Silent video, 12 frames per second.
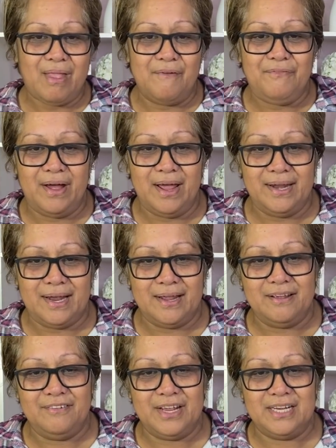find
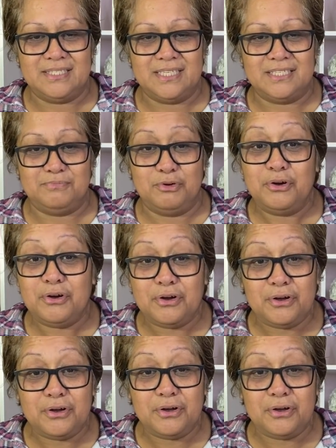other things that's
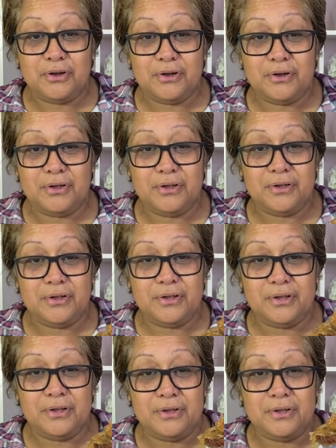more.
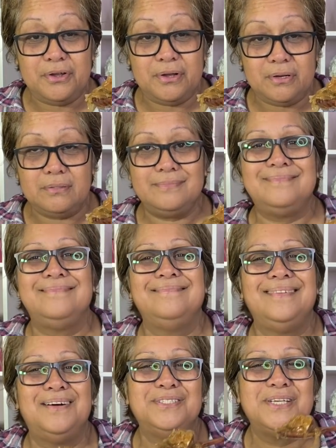I
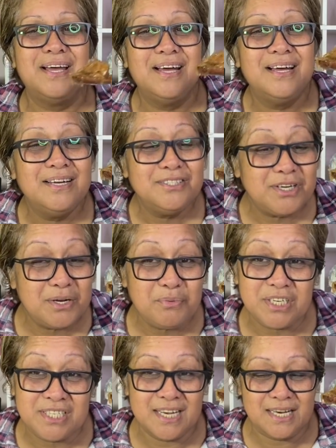was trying to
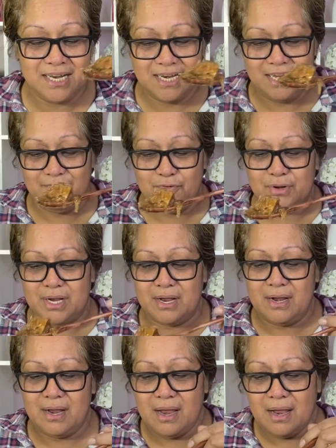watch the Leah for that.
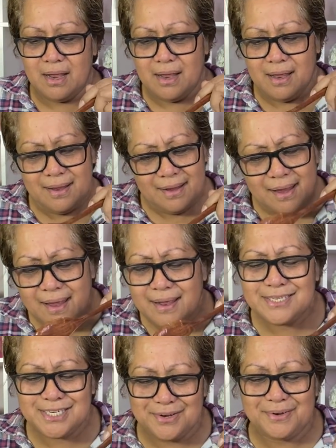Yeah,
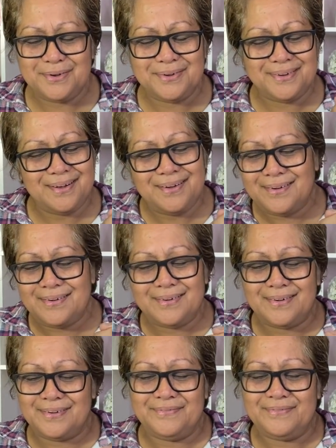so,
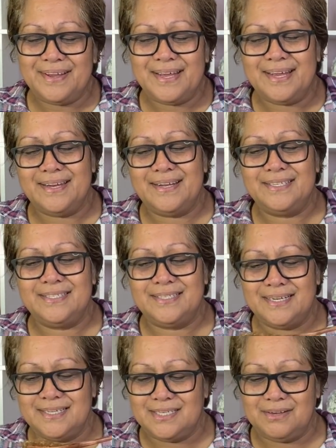oh man,
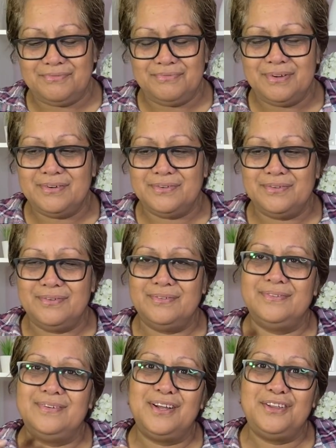it's a real
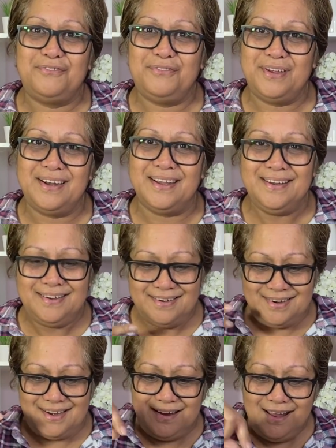nice feeling,
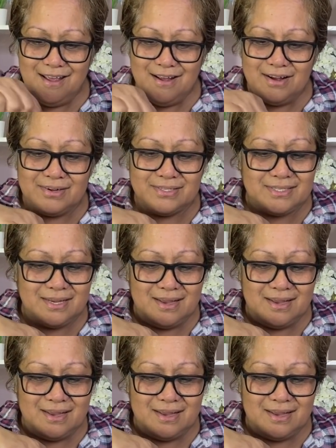because